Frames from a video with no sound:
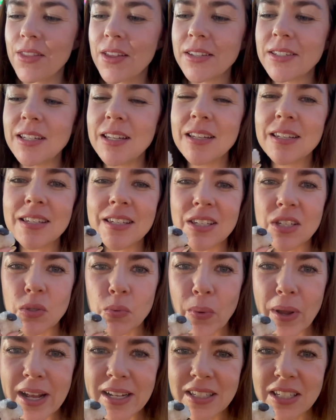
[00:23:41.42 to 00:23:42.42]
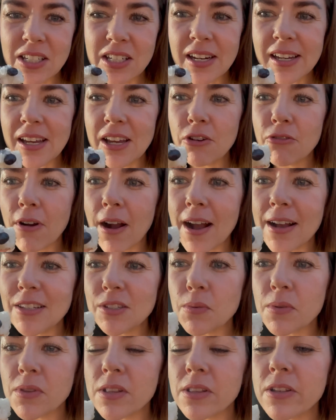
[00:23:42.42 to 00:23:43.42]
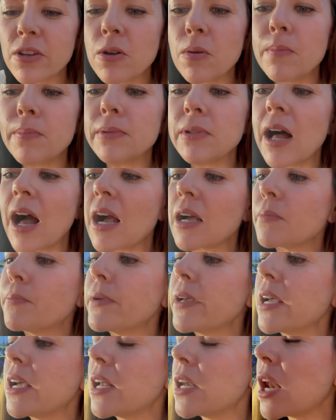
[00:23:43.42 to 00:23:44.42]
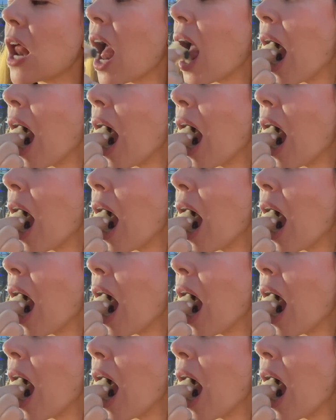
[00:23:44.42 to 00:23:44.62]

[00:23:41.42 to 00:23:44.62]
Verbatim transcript: this is sweet sticky rice with a little black bean.